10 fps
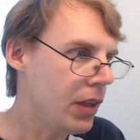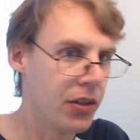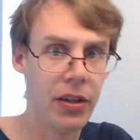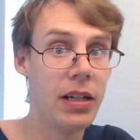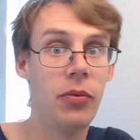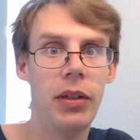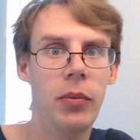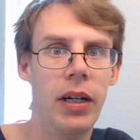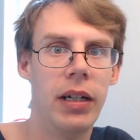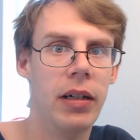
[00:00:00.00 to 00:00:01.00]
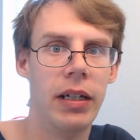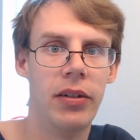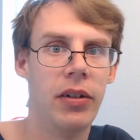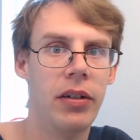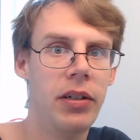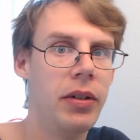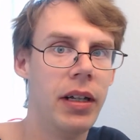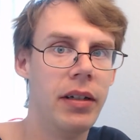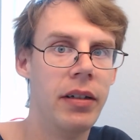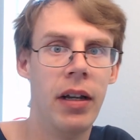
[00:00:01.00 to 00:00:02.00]
so that's really why I started doing
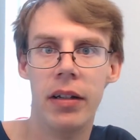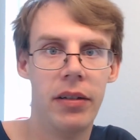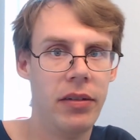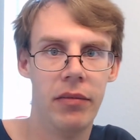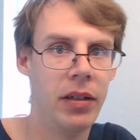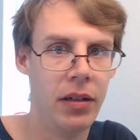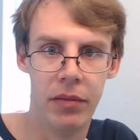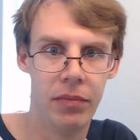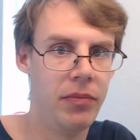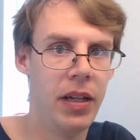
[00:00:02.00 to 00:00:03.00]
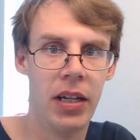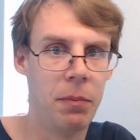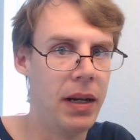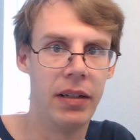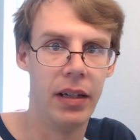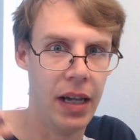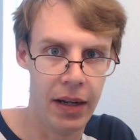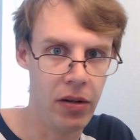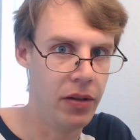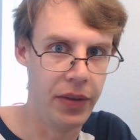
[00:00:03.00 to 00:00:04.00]
it, not, you know, expecting
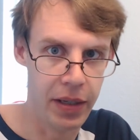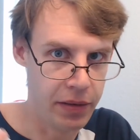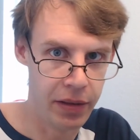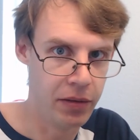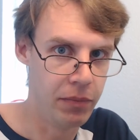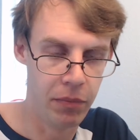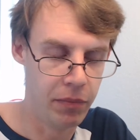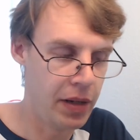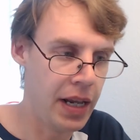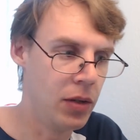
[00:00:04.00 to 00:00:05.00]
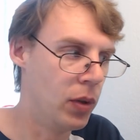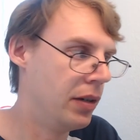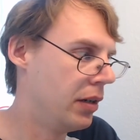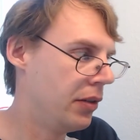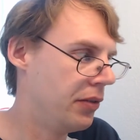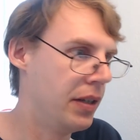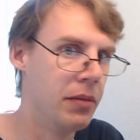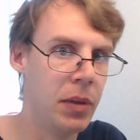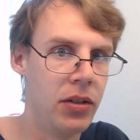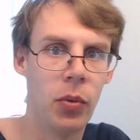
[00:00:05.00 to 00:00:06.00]
at all that, you know, anyone other
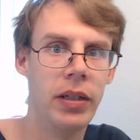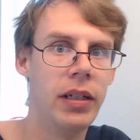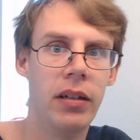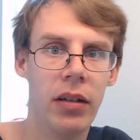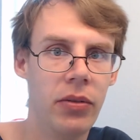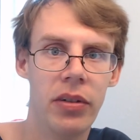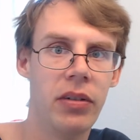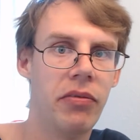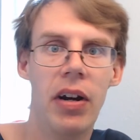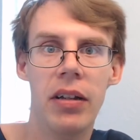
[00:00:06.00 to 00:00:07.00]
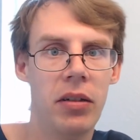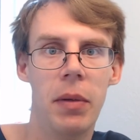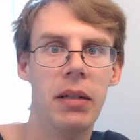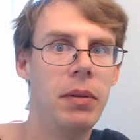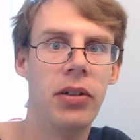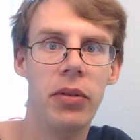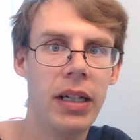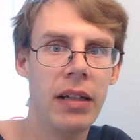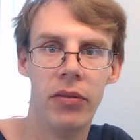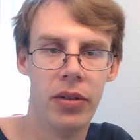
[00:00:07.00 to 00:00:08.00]
than my twenty closest friends might be
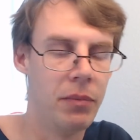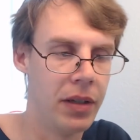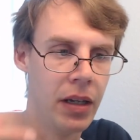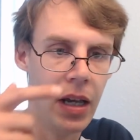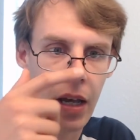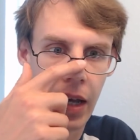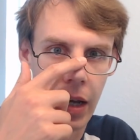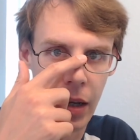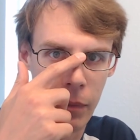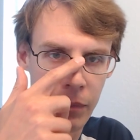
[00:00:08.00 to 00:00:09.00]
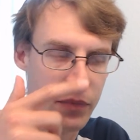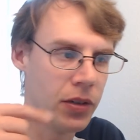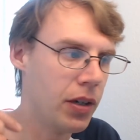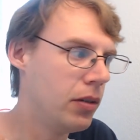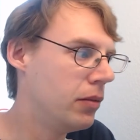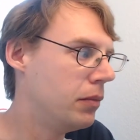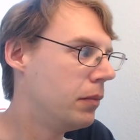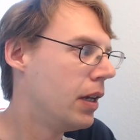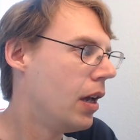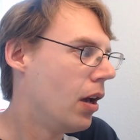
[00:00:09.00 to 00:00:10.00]
tuning in or something. Um, so